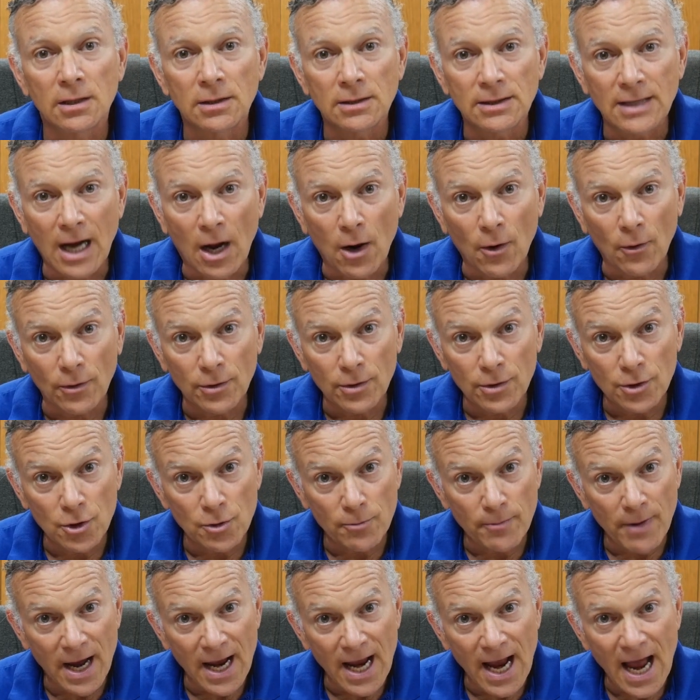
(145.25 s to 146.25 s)
Now, you
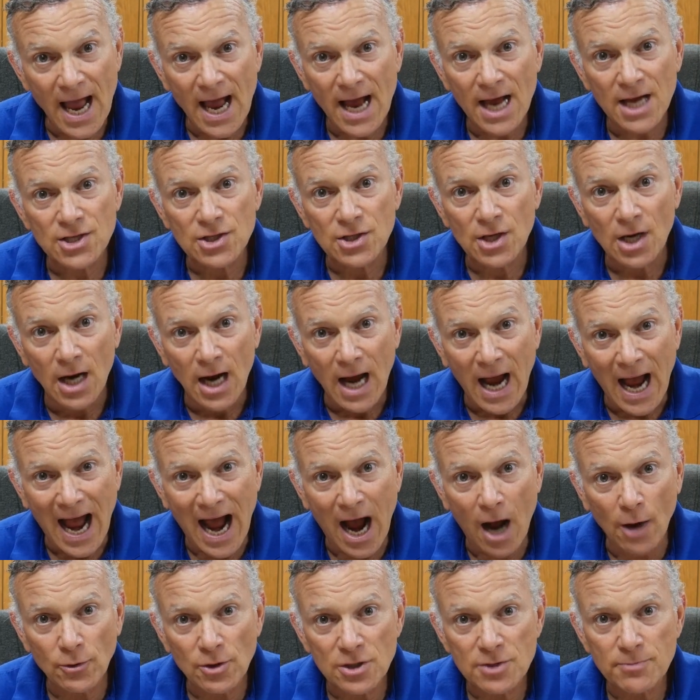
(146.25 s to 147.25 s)
may ask,
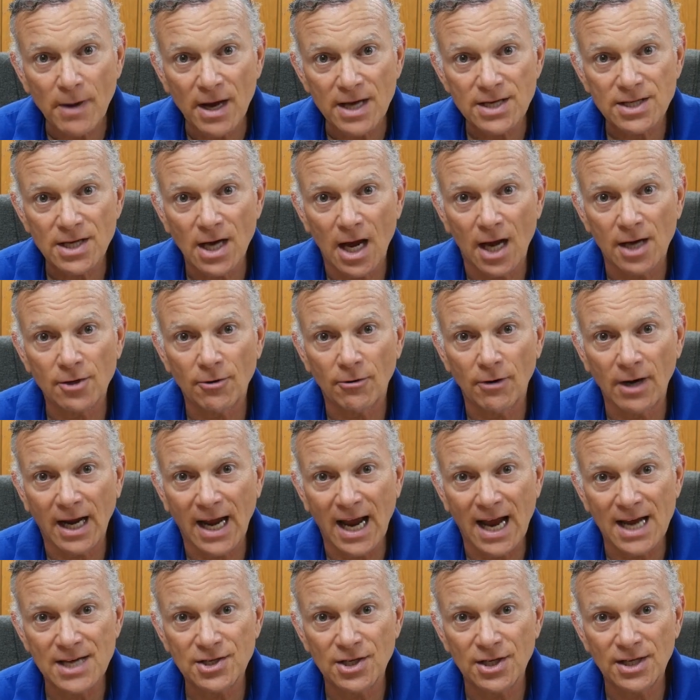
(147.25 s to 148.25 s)
how does my cyanuric
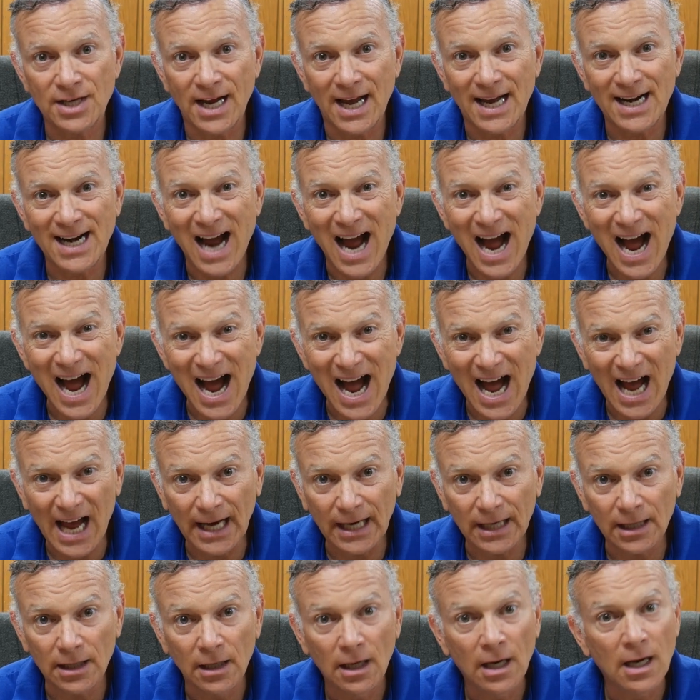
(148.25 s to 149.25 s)
acid get high?
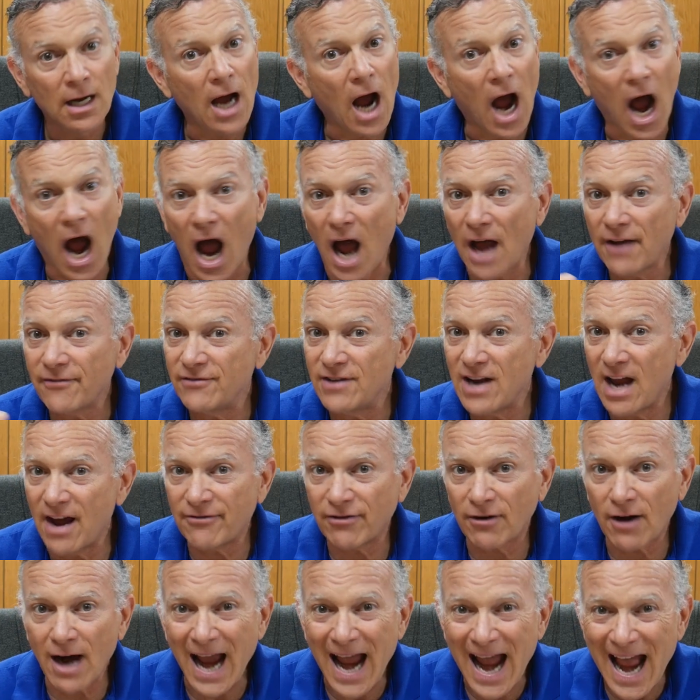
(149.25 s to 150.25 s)
I've
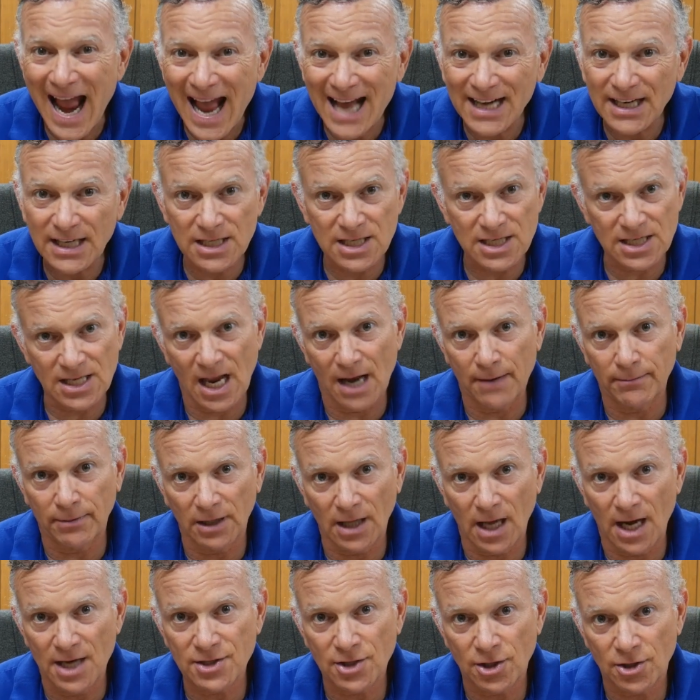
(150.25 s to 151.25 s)
never added
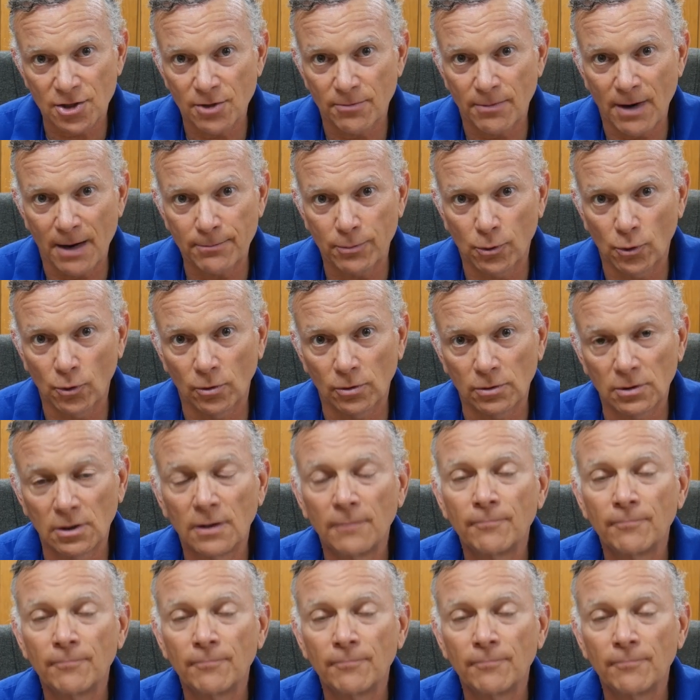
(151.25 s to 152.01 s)
stabilizer to my pool.